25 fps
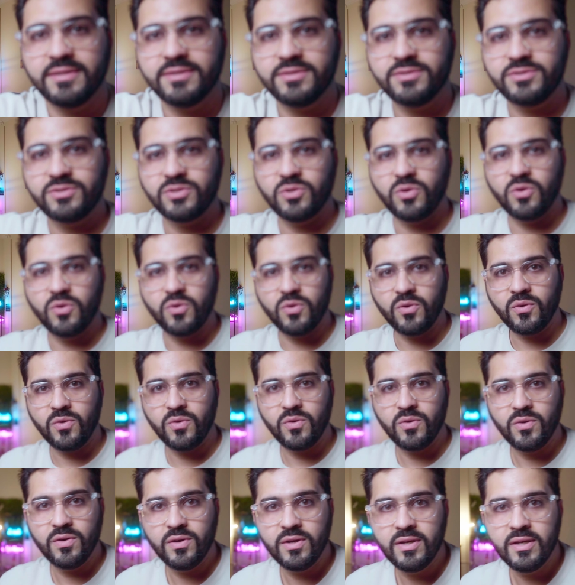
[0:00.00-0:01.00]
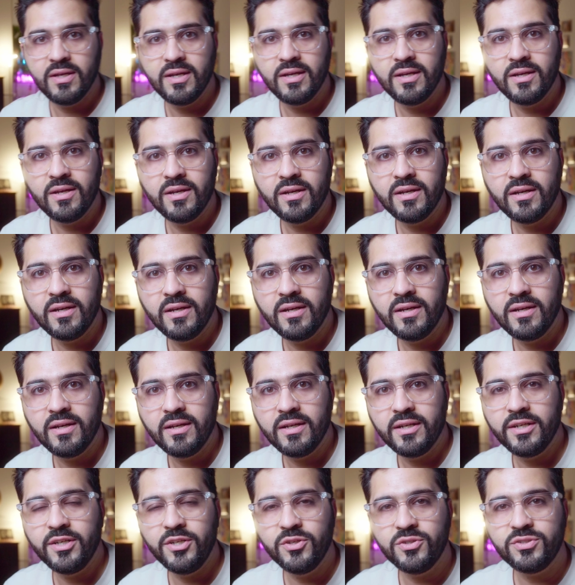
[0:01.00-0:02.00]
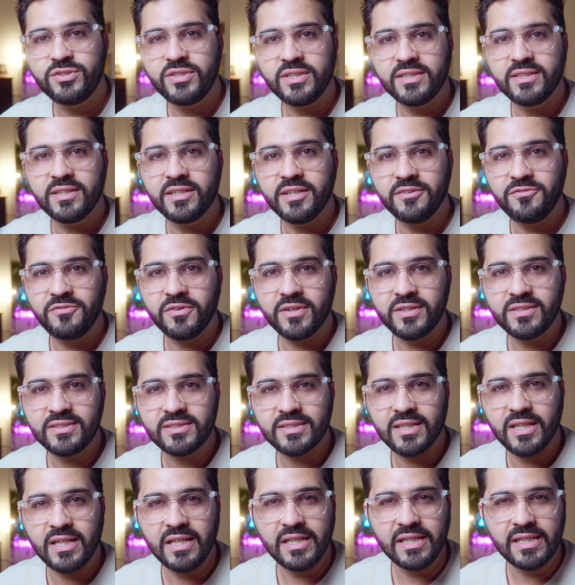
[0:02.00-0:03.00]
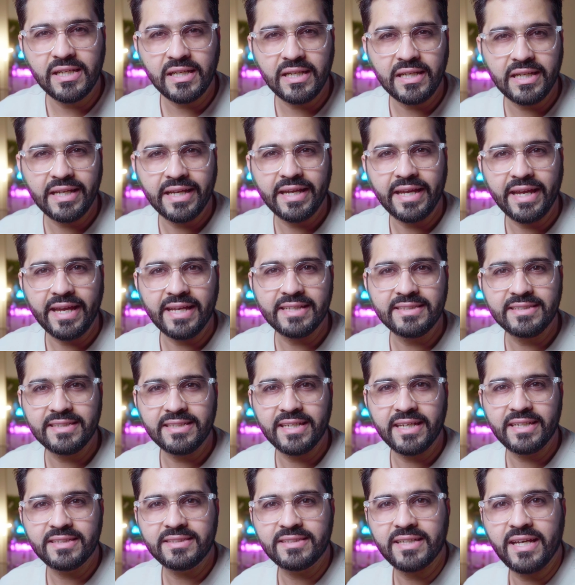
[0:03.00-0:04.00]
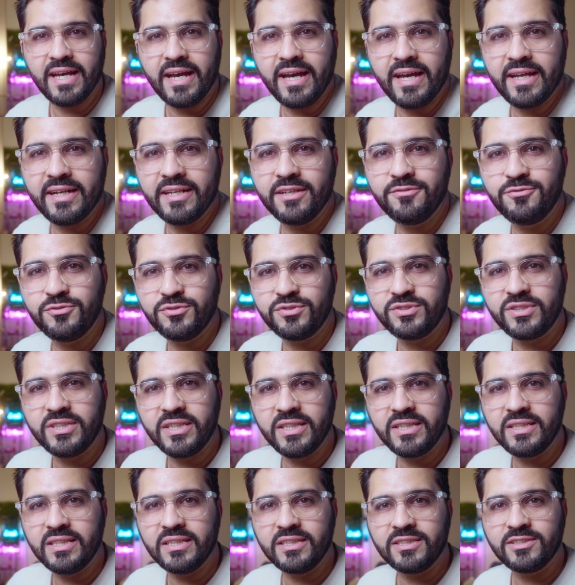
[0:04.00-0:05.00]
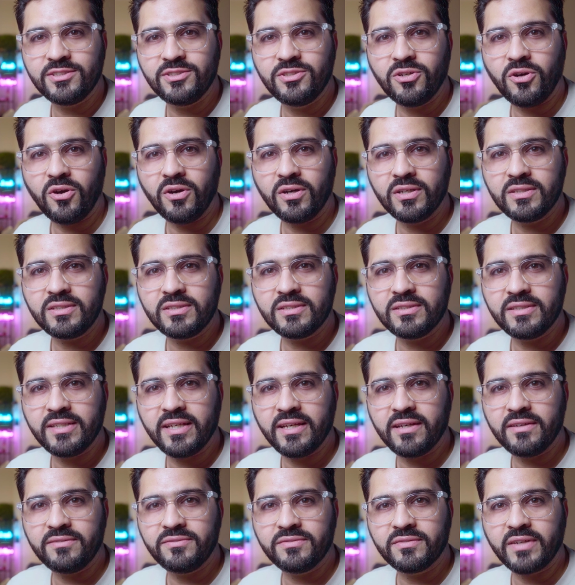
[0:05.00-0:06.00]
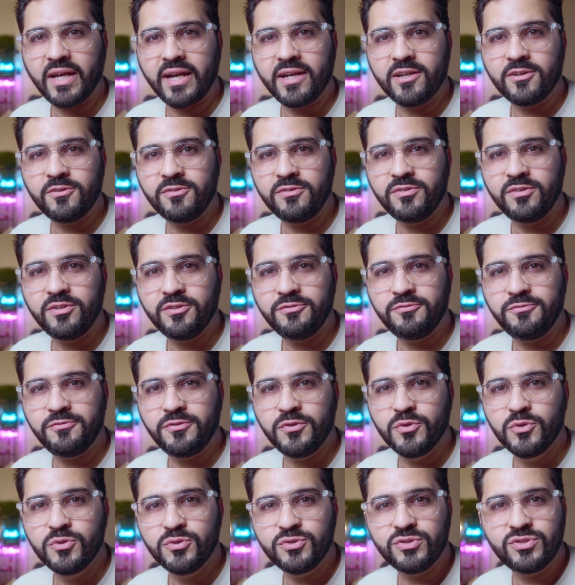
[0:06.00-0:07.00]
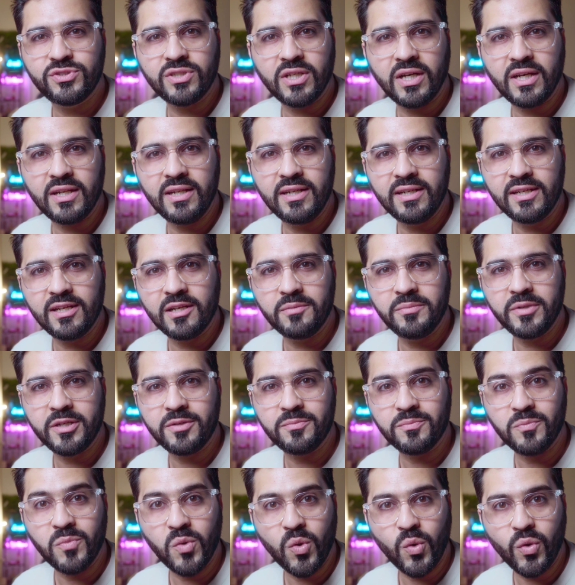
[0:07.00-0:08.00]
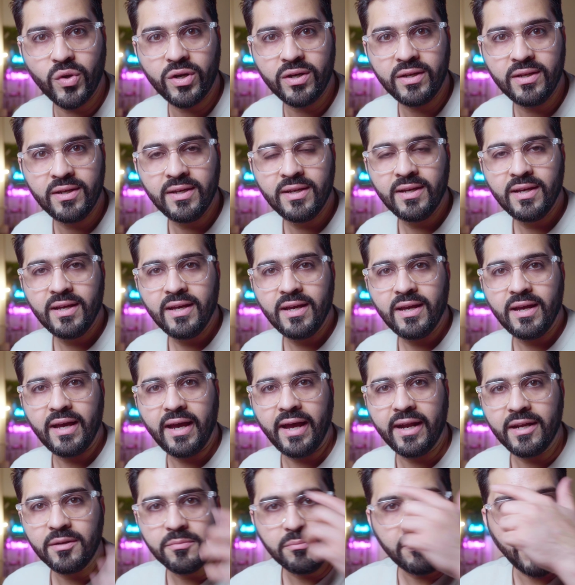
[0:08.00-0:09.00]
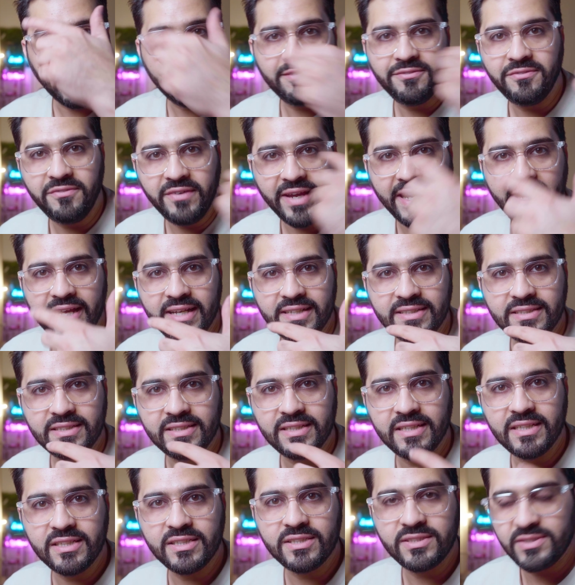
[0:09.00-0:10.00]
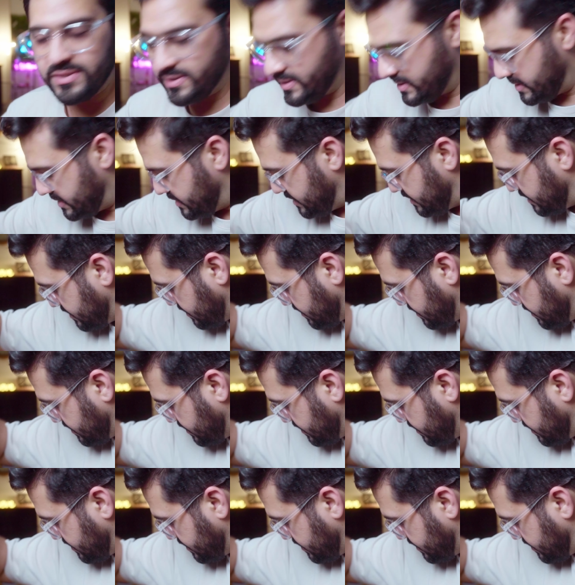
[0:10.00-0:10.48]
So do you see the difference? A little haziness, and if you see these dots, they have kind of diffused a little bit more, and my face is